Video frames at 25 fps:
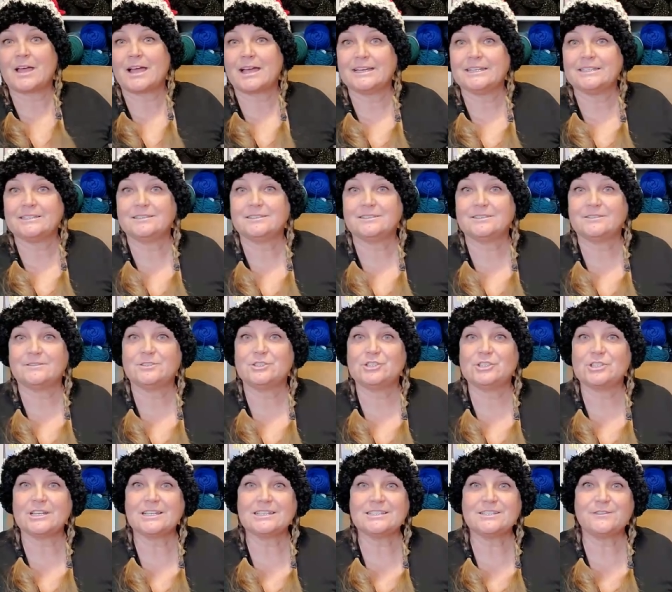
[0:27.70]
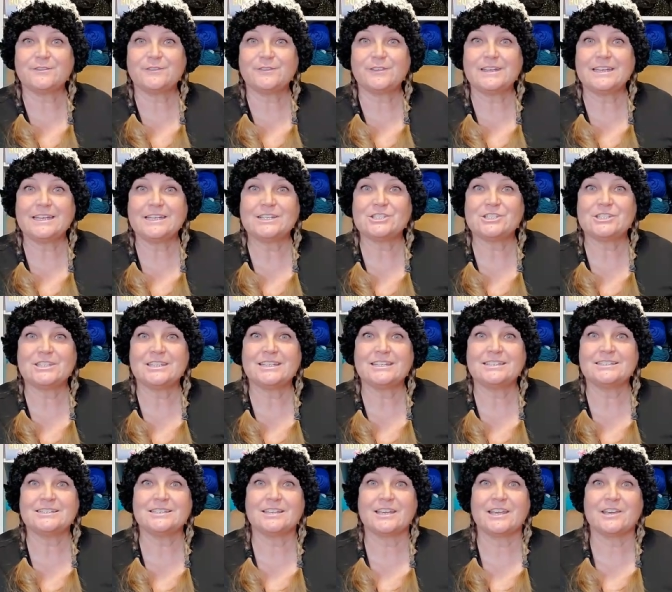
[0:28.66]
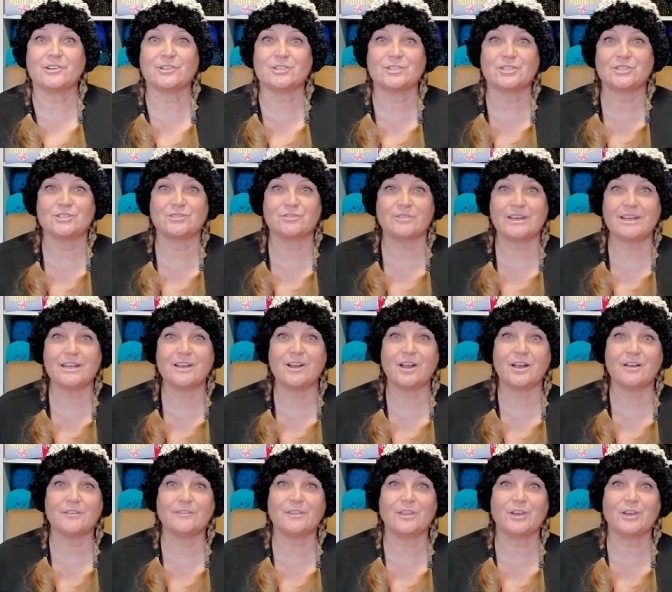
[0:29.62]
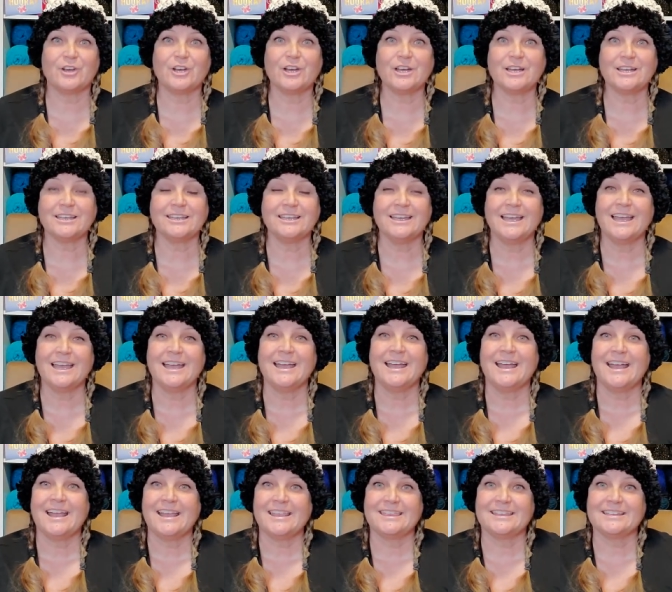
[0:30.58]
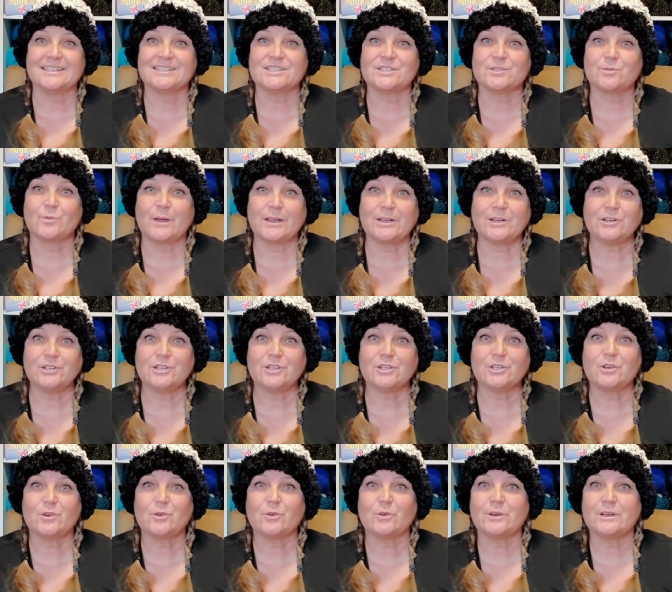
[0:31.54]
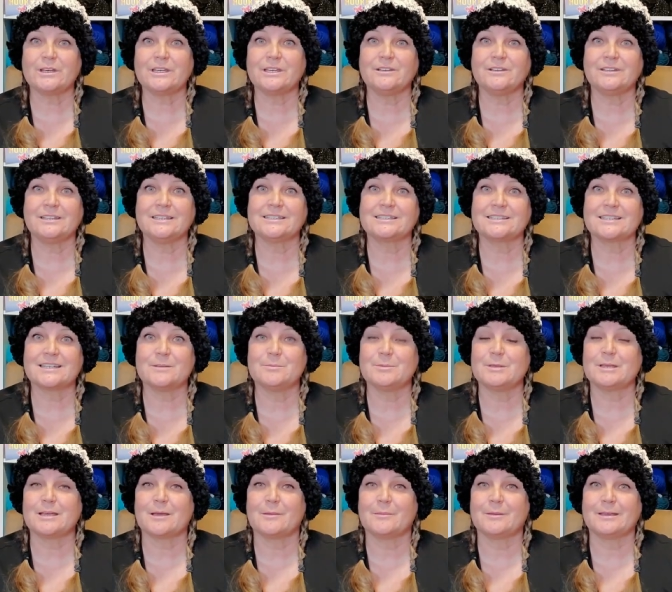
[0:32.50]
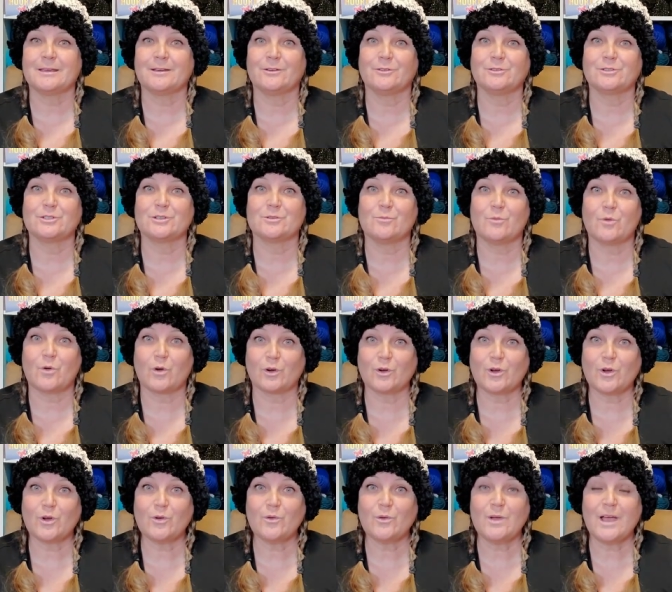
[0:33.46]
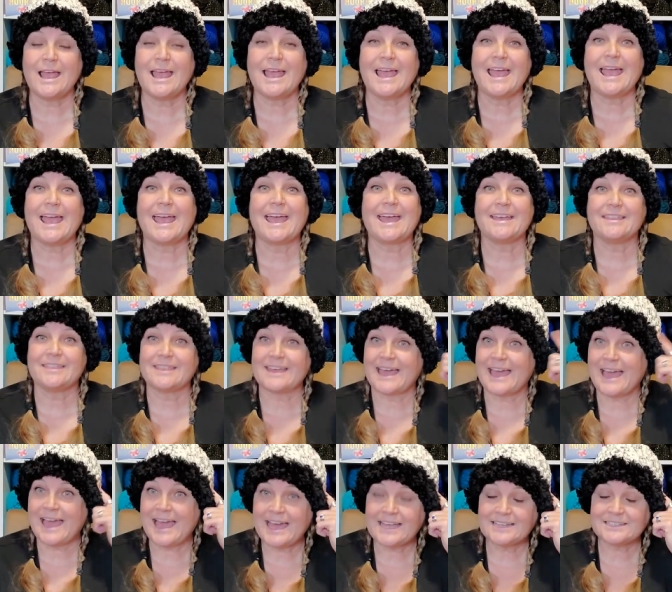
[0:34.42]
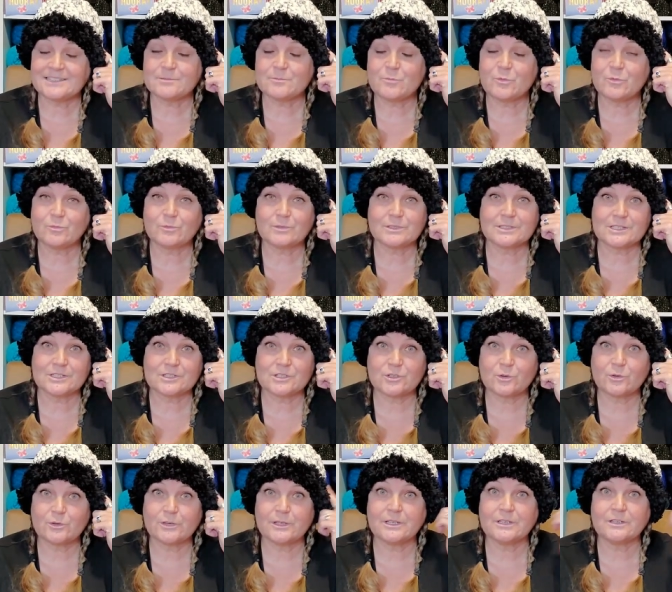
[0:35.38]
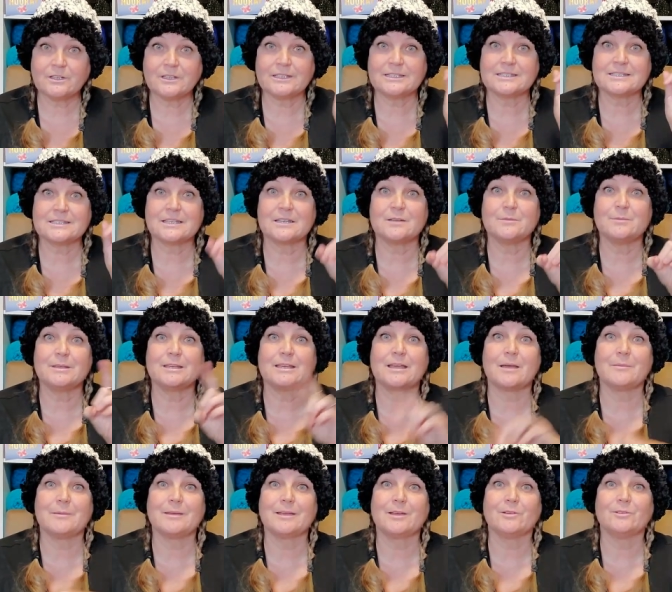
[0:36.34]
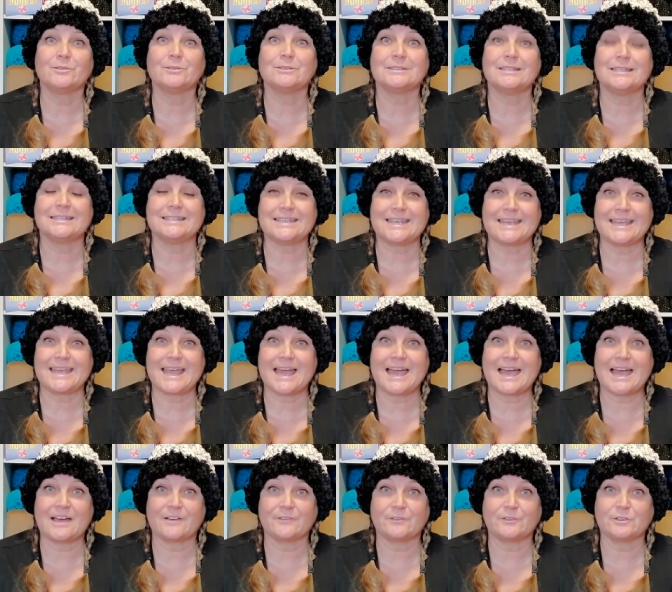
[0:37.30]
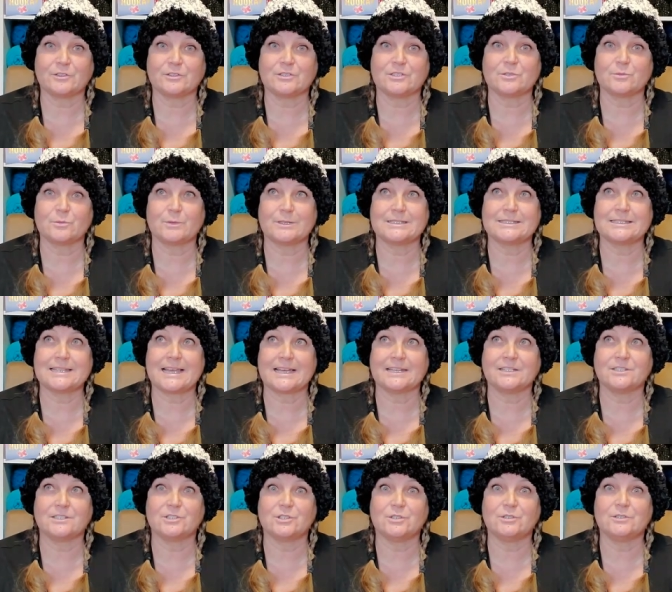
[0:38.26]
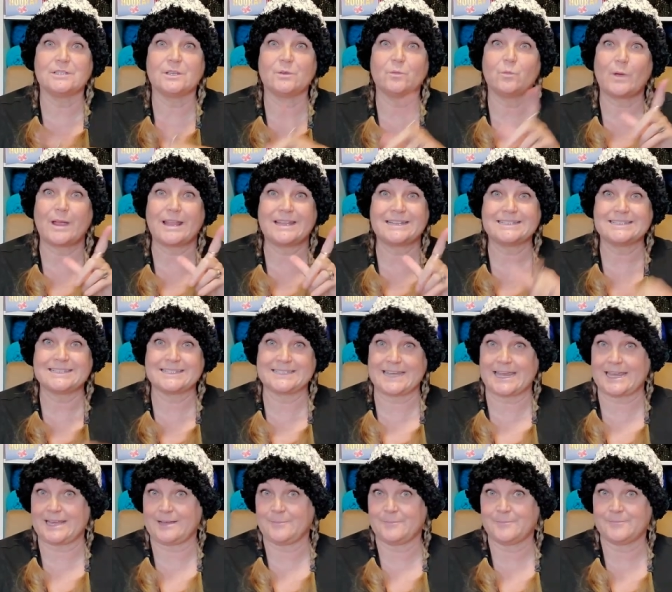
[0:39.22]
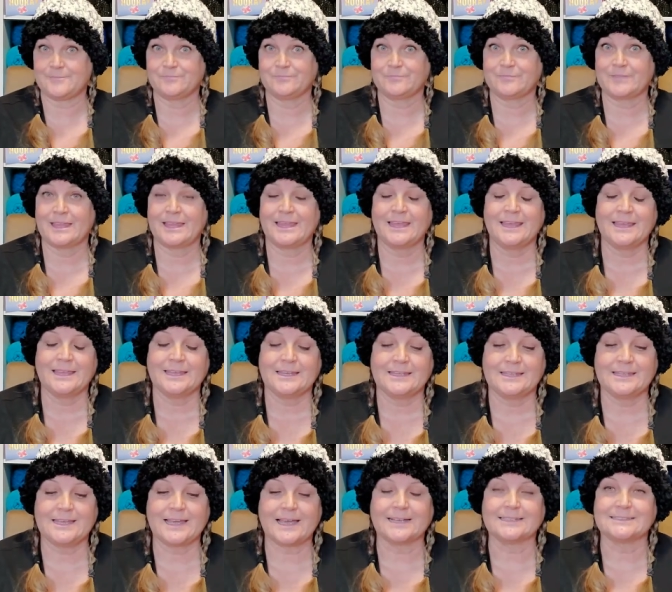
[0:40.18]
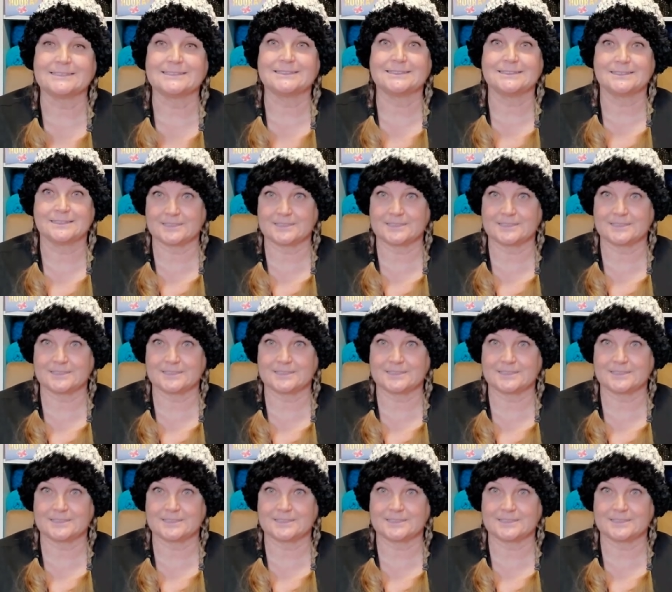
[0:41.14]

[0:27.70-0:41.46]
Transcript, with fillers: I just finished these. They are straight off the hook. The sweater tutorial is going to be coming out tomorrow and the hat tutorial is going to be coming out the day after. So what's that? Tuesday, Wednesday. Yes.